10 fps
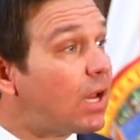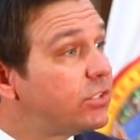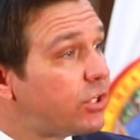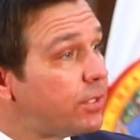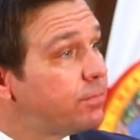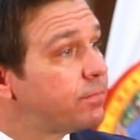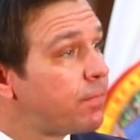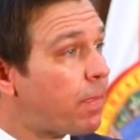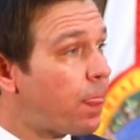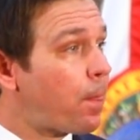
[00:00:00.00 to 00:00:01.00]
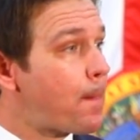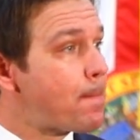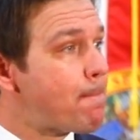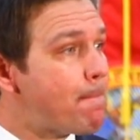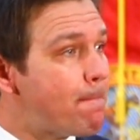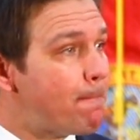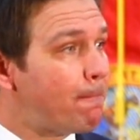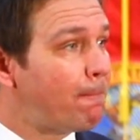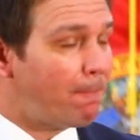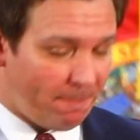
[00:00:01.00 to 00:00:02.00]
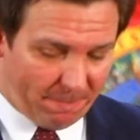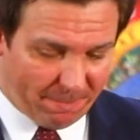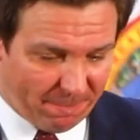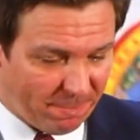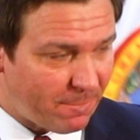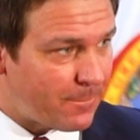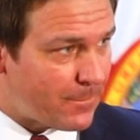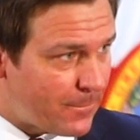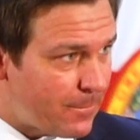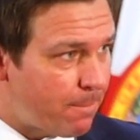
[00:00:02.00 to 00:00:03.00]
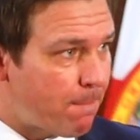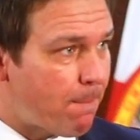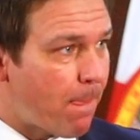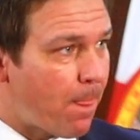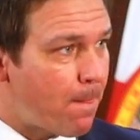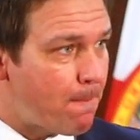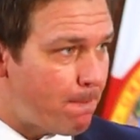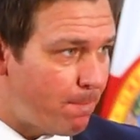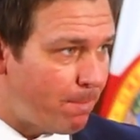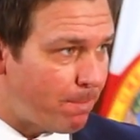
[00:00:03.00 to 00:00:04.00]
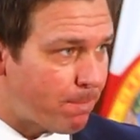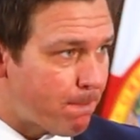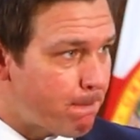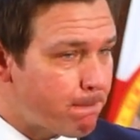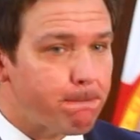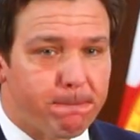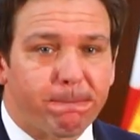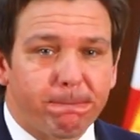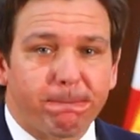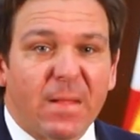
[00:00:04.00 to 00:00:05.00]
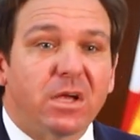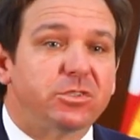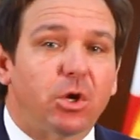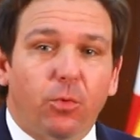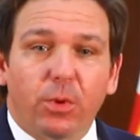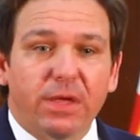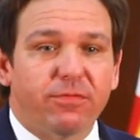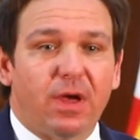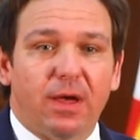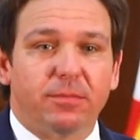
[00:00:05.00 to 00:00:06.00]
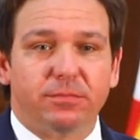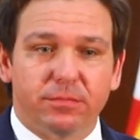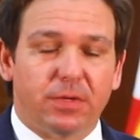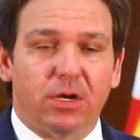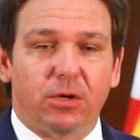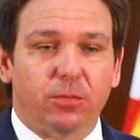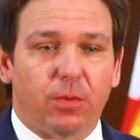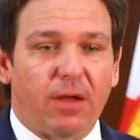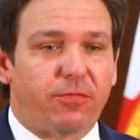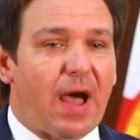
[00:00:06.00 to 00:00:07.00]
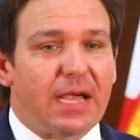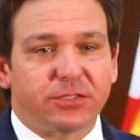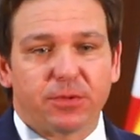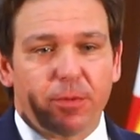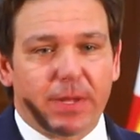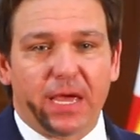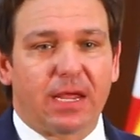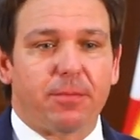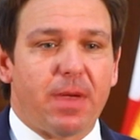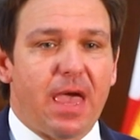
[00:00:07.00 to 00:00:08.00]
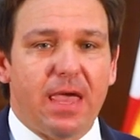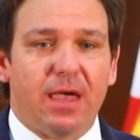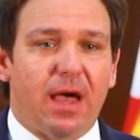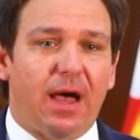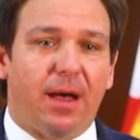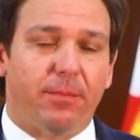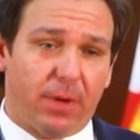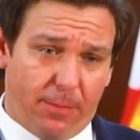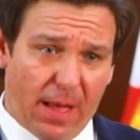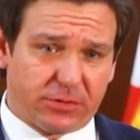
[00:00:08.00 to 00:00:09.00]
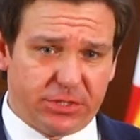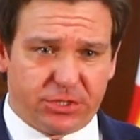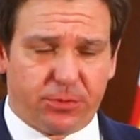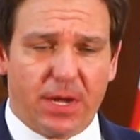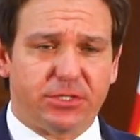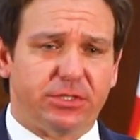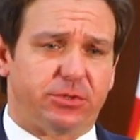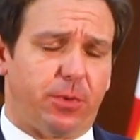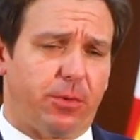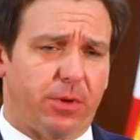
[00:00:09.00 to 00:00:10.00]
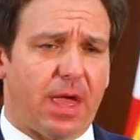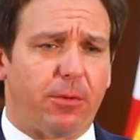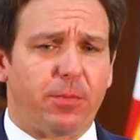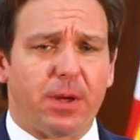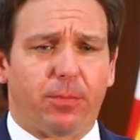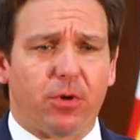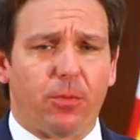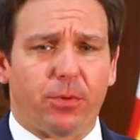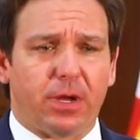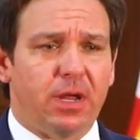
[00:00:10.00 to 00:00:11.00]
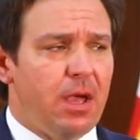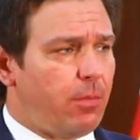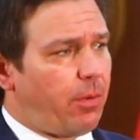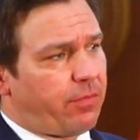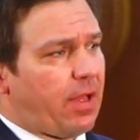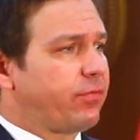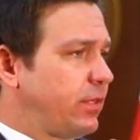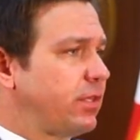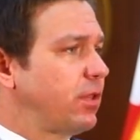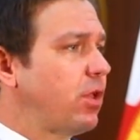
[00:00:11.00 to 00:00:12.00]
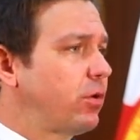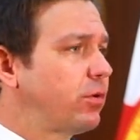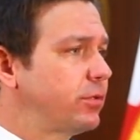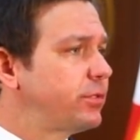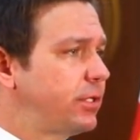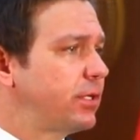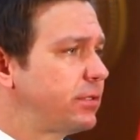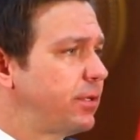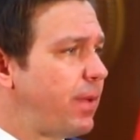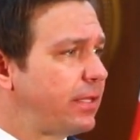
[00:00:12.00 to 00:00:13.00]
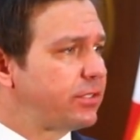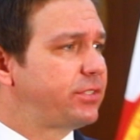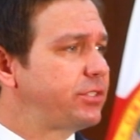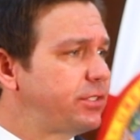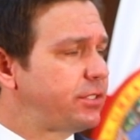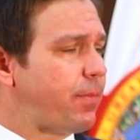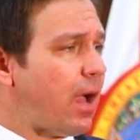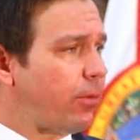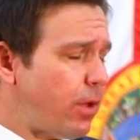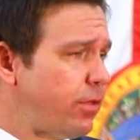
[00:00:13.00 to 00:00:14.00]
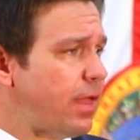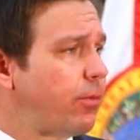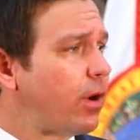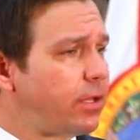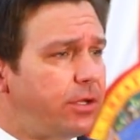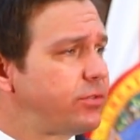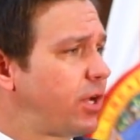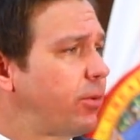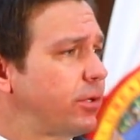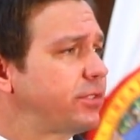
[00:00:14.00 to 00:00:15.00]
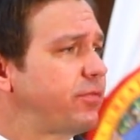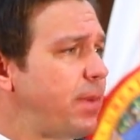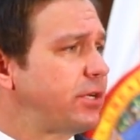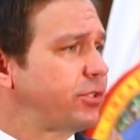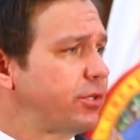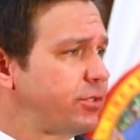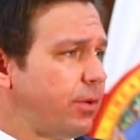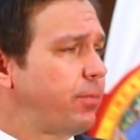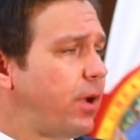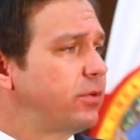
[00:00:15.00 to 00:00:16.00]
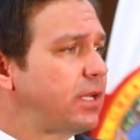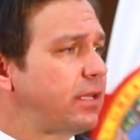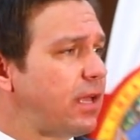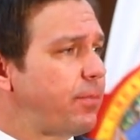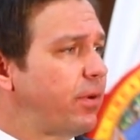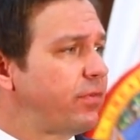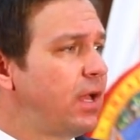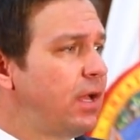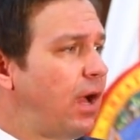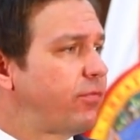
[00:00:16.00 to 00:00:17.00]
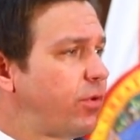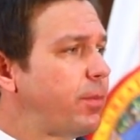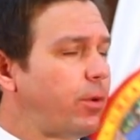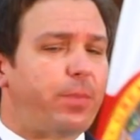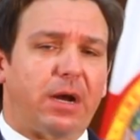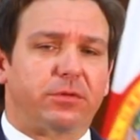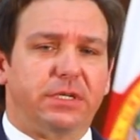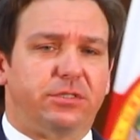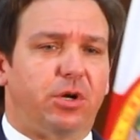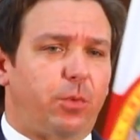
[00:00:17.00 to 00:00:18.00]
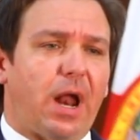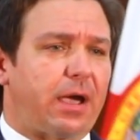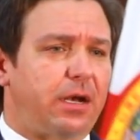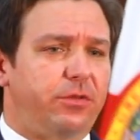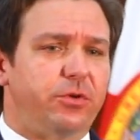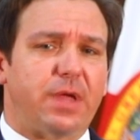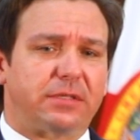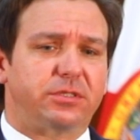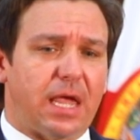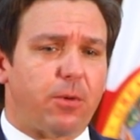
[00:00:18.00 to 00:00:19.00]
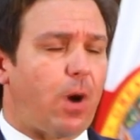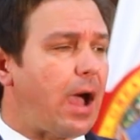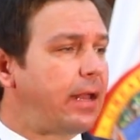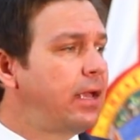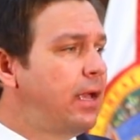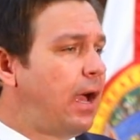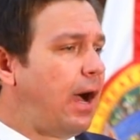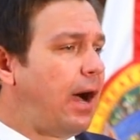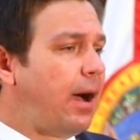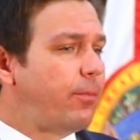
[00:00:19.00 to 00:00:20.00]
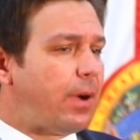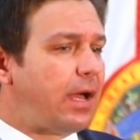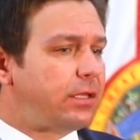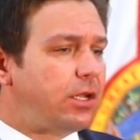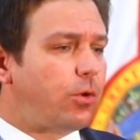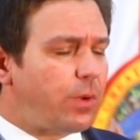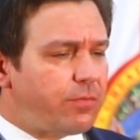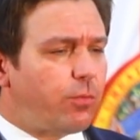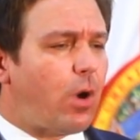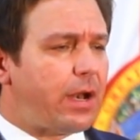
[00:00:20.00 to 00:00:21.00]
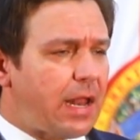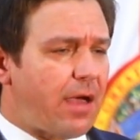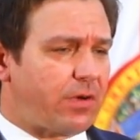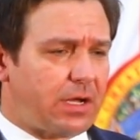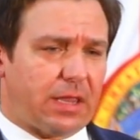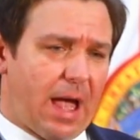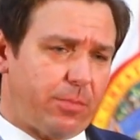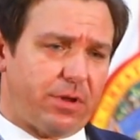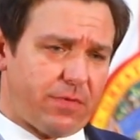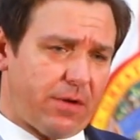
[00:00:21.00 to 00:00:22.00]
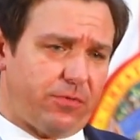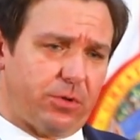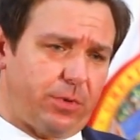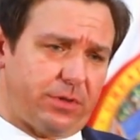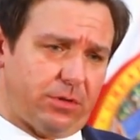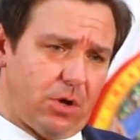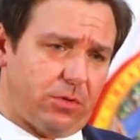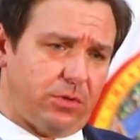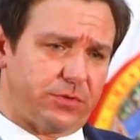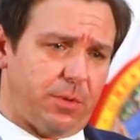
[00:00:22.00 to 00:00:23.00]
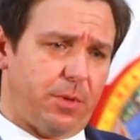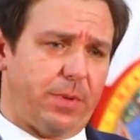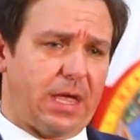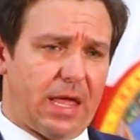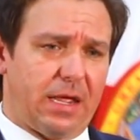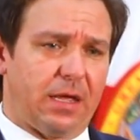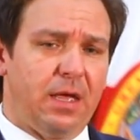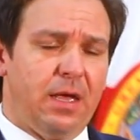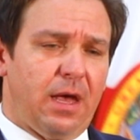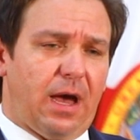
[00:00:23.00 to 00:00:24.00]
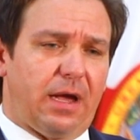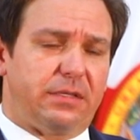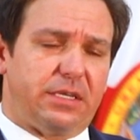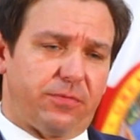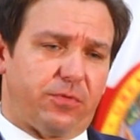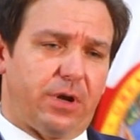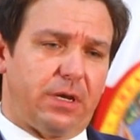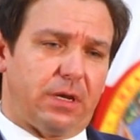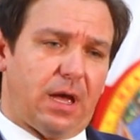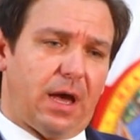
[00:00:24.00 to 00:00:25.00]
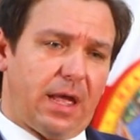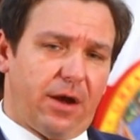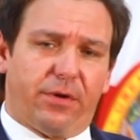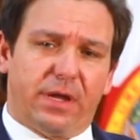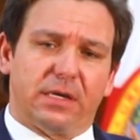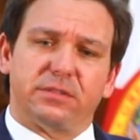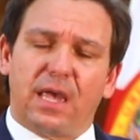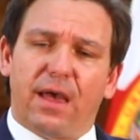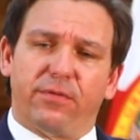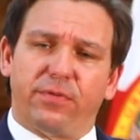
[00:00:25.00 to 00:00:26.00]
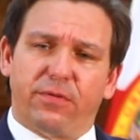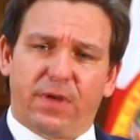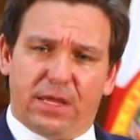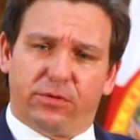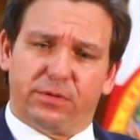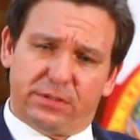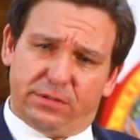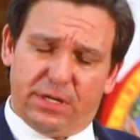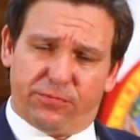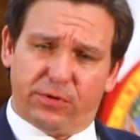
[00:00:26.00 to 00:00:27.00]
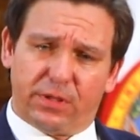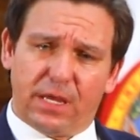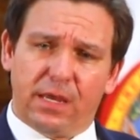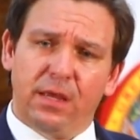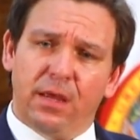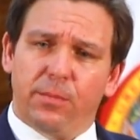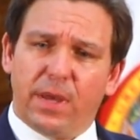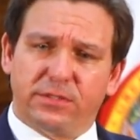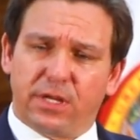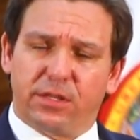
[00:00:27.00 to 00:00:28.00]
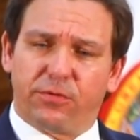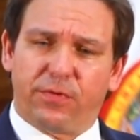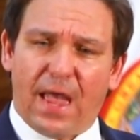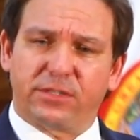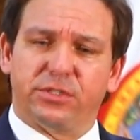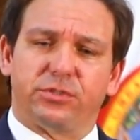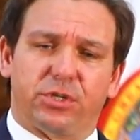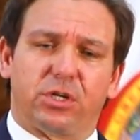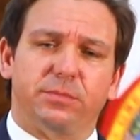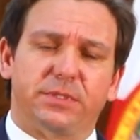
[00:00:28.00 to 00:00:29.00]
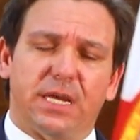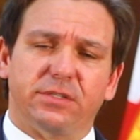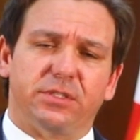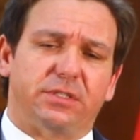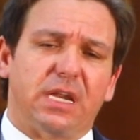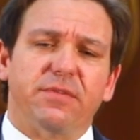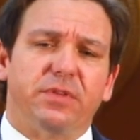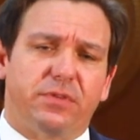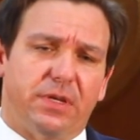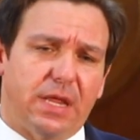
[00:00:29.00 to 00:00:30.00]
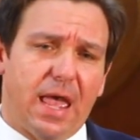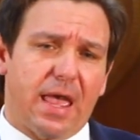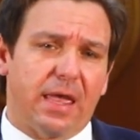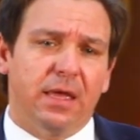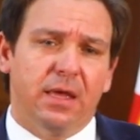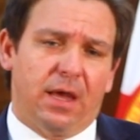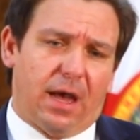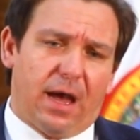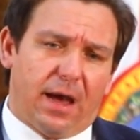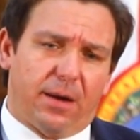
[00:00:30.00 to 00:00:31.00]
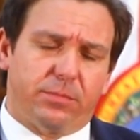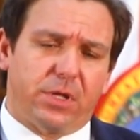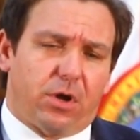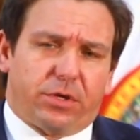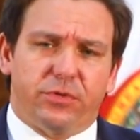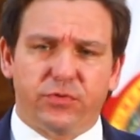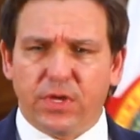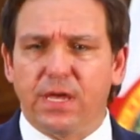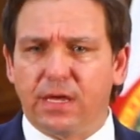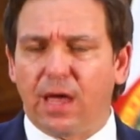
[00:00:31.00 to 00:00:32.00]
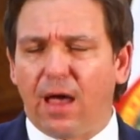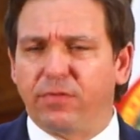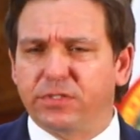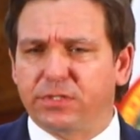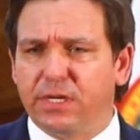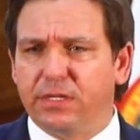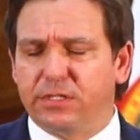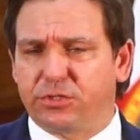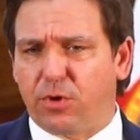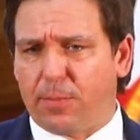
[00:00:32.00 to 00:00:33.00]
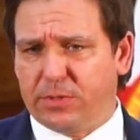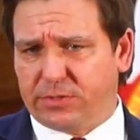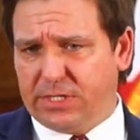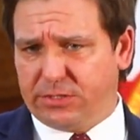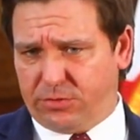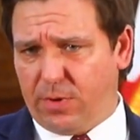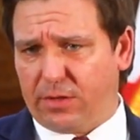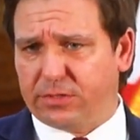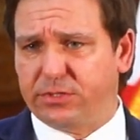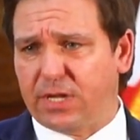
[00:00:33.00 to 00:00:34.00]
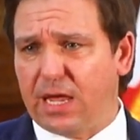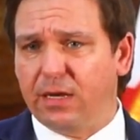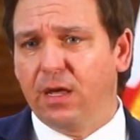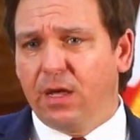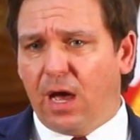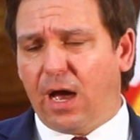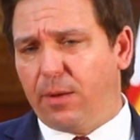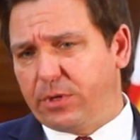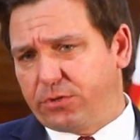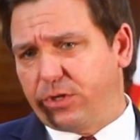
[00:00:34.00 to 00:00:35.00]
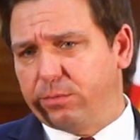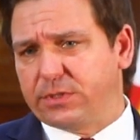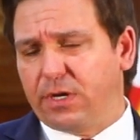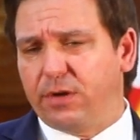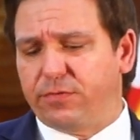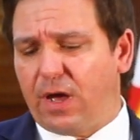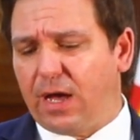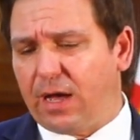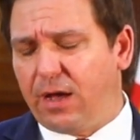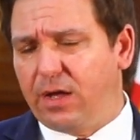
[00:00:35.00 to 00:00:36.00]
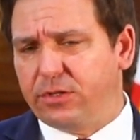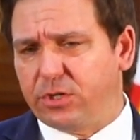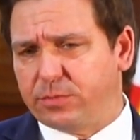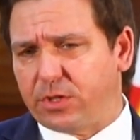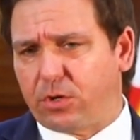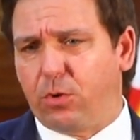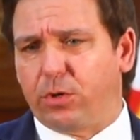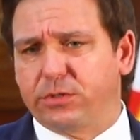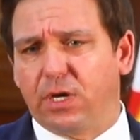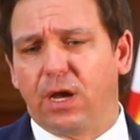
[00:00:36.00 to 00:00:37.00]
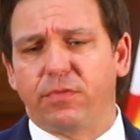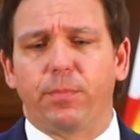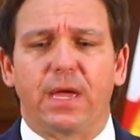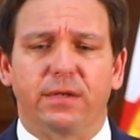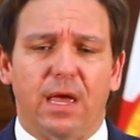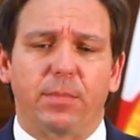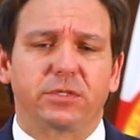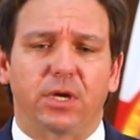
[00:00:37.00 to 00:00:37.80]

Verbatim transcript: Sir. Yeah, Reaction to the city of Jacksonville imposing a mask requirement. So we've, um, you know, advised from the beginning of May um, about situations where, where that would be appropriate, but we've left it to the locals to, to make decisions about whether they want to use coercive measures or impose any type of, of criminal penalties. You know, we're not going to do that statewide, um, but, you know, we've wanted to have a collaborative effort with the locals from the beginning. Uh, different uh, areas have, have handled this differently based on their facts and circumstances, and even today, um, you know, you see, obviously, discrepancies throughout the state um, in terms terms of, uh, uh, in terms of the course uh, of the pandemic.